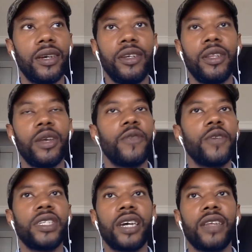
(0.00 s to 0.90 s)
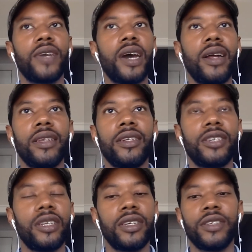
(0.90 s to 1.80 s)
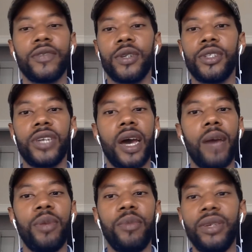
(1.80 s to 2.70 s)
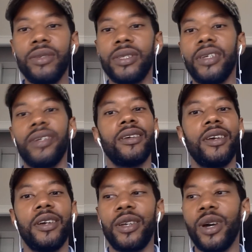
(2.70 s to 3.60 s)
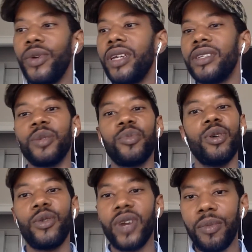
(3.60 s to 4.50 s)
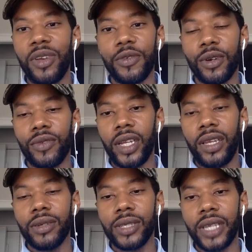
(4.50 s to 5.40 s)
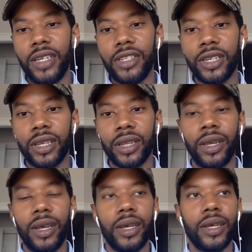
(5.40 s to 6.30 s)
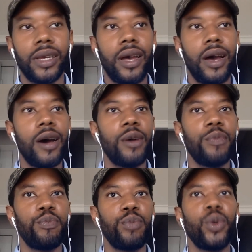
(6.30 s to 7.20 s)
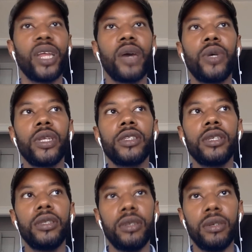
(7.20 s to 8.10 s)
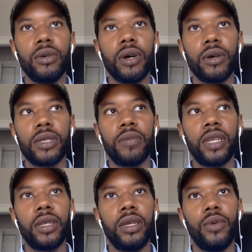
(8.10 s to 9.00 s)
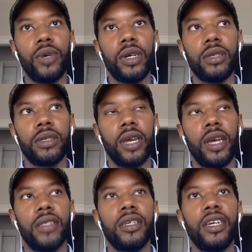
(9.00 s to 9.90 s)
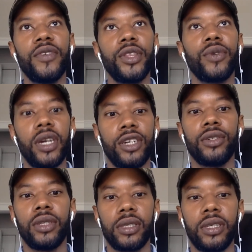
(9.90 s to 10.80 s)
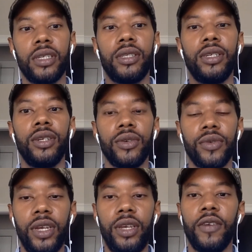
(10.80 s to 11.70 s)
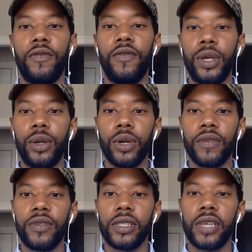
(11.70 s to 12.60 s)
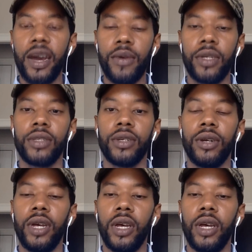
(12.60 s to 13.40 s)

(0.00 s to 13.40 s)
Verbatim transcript: you know, fresh out of college, getting his first job in music, going into programming for a radio station. But what I wanted to do ultimately was to give a 360-degree view of this character,